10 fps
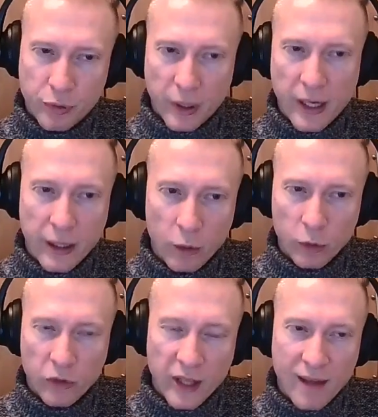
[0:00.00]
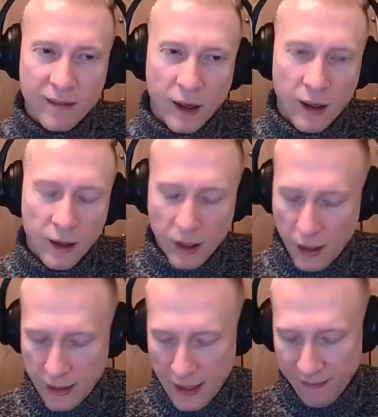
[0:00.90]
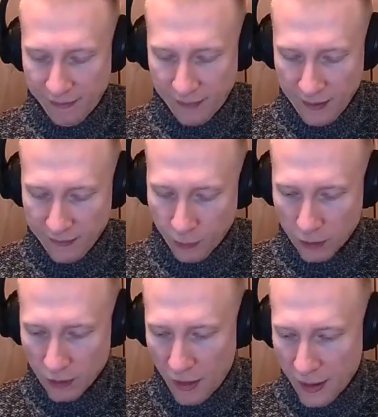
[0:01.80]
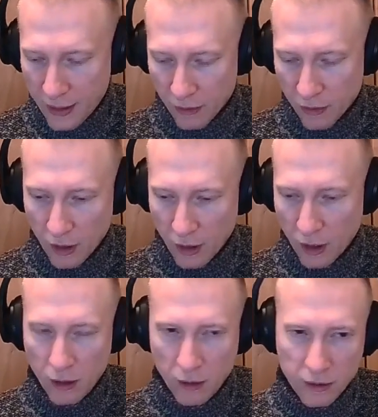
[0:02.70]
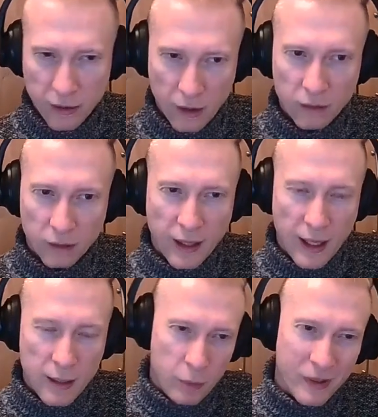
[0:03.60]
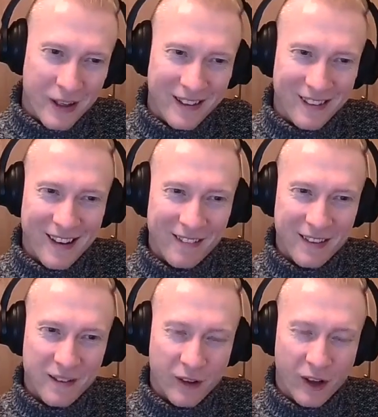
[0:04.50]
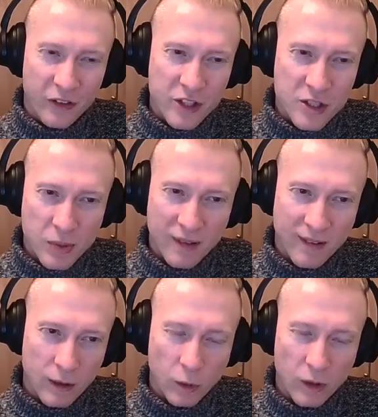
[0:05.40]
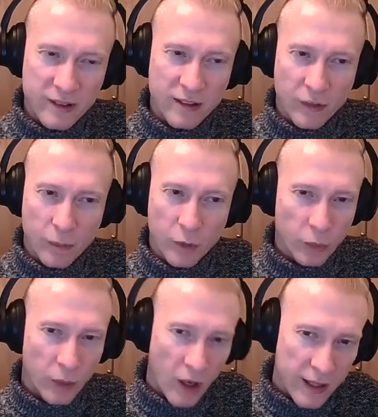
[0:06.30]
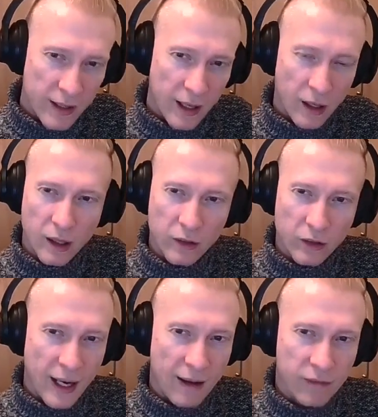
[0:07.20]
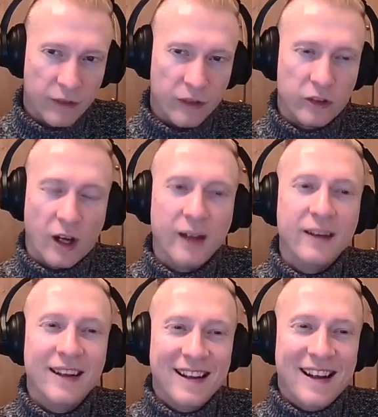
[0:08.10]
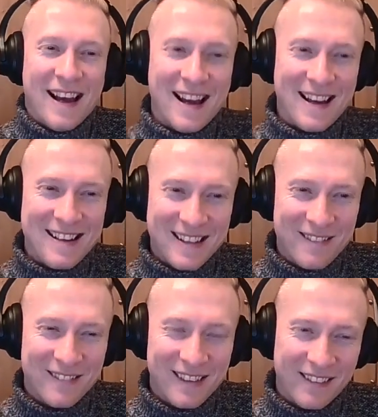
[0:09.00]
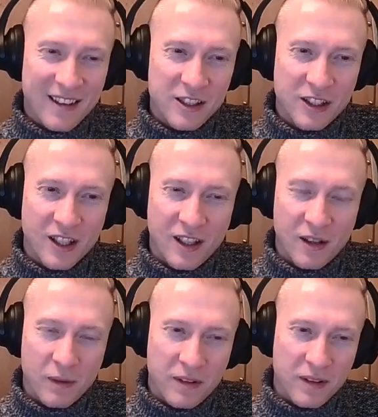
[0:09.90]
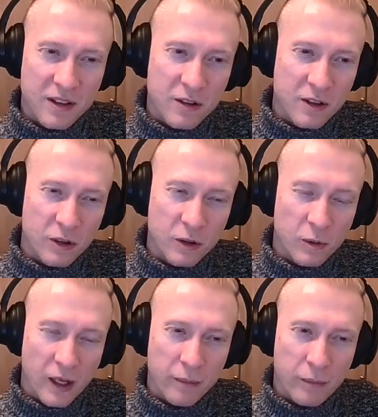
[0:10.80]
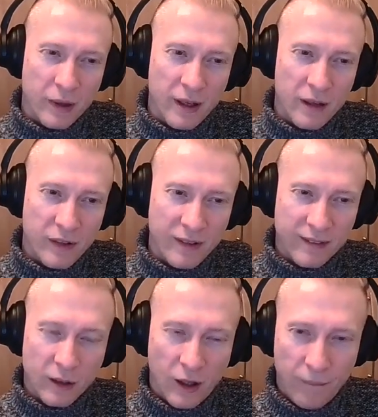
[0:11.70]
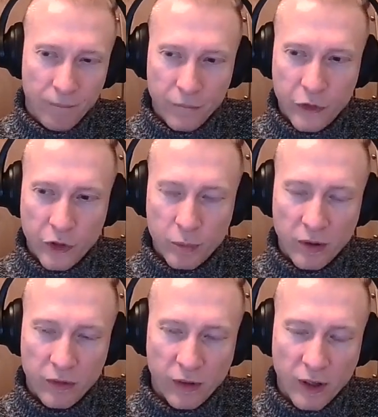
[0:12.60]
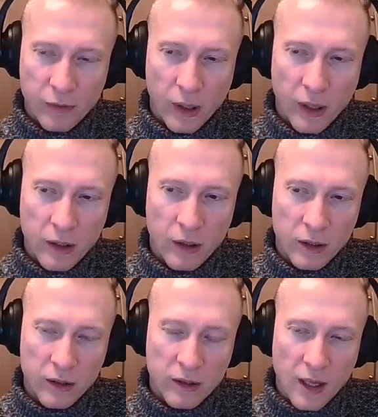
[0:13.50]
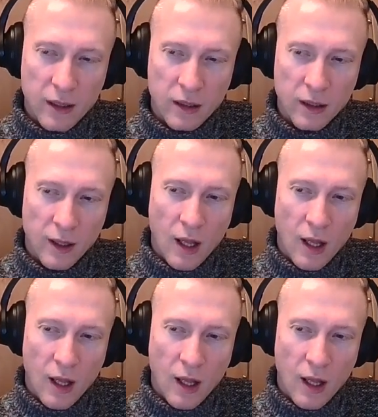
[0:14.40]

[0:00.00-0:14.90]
bringing it all together. And that's where I think that OpenAI has the advantage because of the quality of the model behind it. And I haven't done any deep research with the new Google one, but if it's got 2.5 behind the hood, then